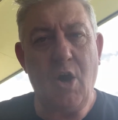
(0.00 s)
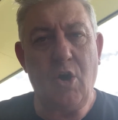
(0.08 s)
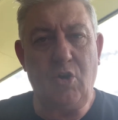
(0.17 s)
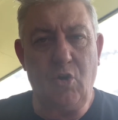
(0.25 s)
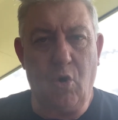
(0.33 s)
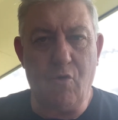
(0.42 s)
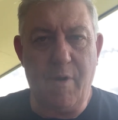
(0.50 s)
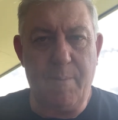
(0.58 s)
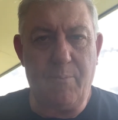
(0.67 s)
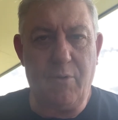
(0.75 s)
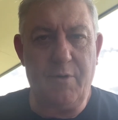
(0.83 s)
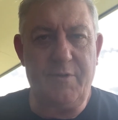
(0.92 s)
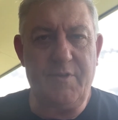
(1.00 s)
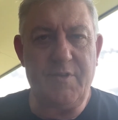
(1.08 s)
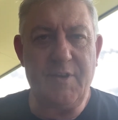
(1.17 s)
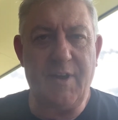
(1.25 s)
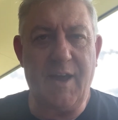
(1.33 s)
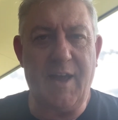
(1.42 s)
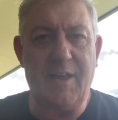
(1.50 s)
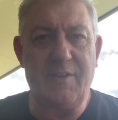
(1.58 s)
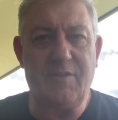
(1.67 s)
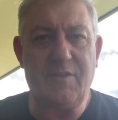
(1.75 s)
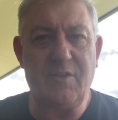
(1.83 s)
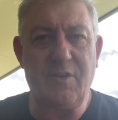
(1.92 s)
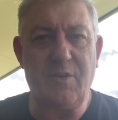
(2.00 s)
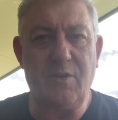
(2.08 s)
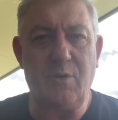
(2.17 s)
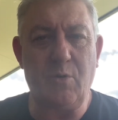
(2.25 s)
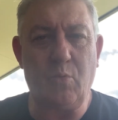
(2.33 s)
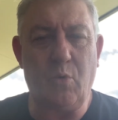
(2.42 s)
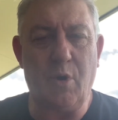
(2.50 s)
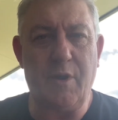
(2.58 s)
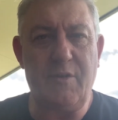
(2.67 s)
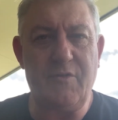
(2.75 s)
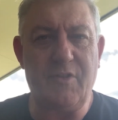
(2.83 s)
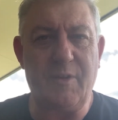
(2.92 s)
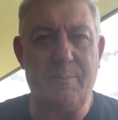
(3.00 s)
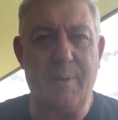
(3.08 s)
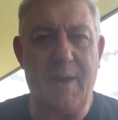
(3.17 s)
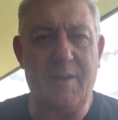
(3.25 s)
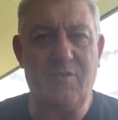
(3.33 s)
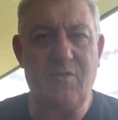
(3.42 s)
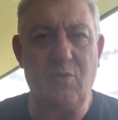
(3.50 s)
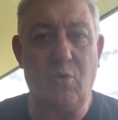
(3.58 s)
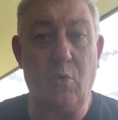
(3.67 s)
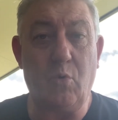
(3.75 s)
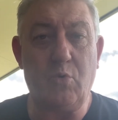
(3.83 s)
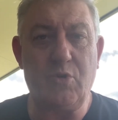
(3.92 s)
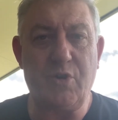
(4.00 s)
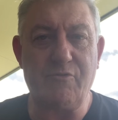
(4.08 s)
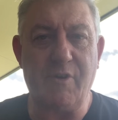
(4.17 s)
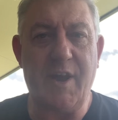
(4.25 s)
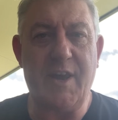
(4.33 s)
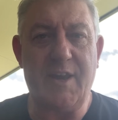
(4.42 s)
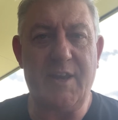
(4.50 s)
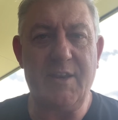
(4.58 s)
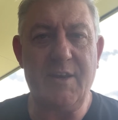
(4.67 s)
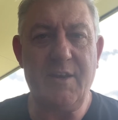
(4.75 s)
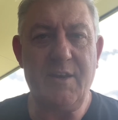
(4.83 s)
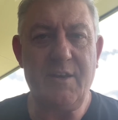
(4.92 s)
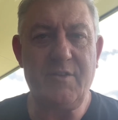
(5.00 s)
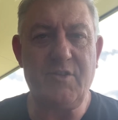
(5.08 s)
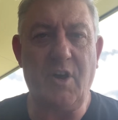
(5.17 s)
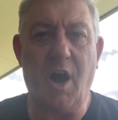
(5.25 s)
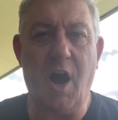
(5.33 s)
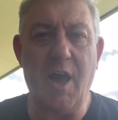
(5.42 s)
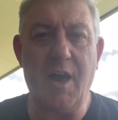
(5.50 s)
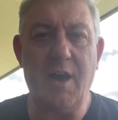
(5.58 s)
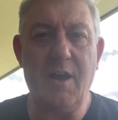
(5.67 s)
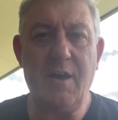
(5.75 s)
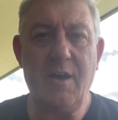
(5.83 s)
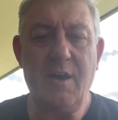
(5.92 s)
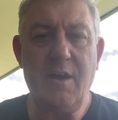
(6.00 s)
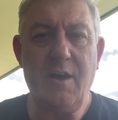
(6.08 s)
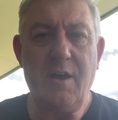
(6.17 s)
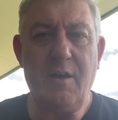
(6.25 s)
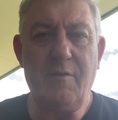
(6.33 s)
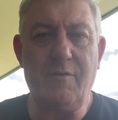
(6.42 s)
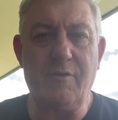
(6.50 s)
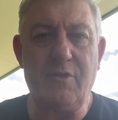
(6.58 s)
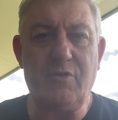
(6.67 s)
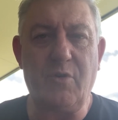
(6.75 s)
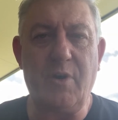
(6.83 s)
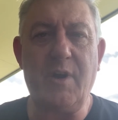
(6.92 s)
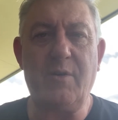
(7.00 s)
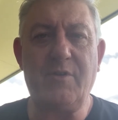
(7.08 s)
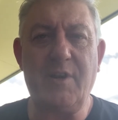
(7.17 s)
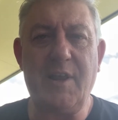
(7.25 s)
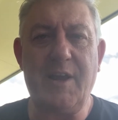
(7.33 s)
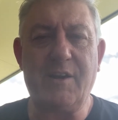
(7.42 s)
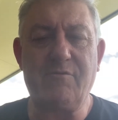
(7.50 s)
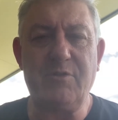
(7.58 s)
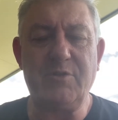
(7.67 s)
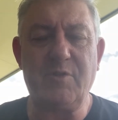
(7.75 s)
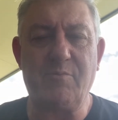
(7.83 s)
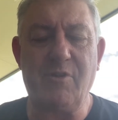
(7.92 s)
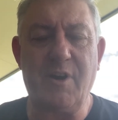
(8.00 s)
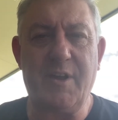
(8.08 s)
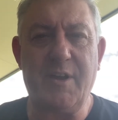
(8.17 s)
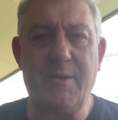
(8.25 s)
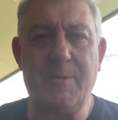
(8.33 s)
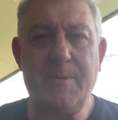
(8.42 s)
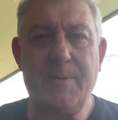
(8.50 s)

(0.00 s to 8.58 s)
your input as to what is the best all-terrain tyre for a Toyota Land Cruiser Prado.